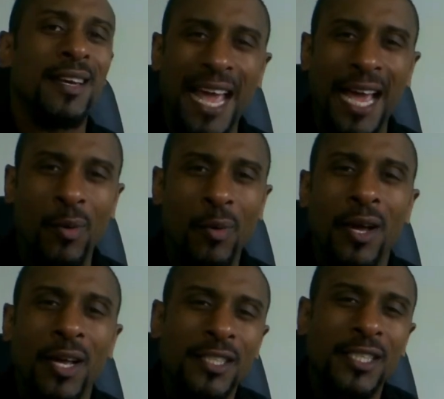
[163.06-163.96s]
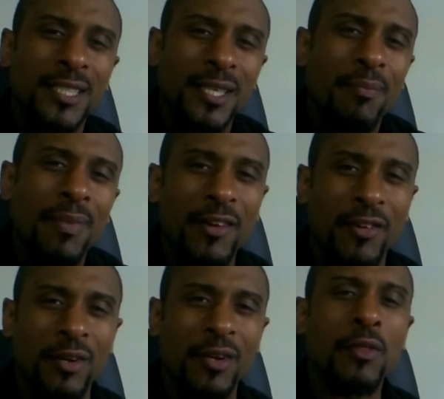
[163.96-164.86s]
Now, just
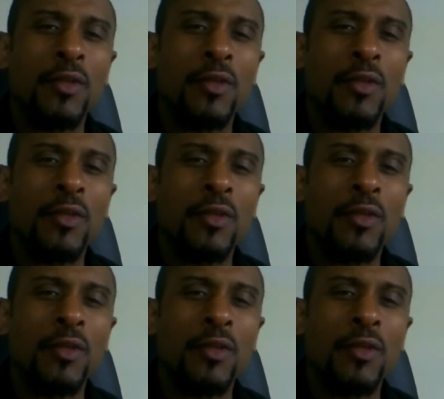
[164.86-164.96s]
imagine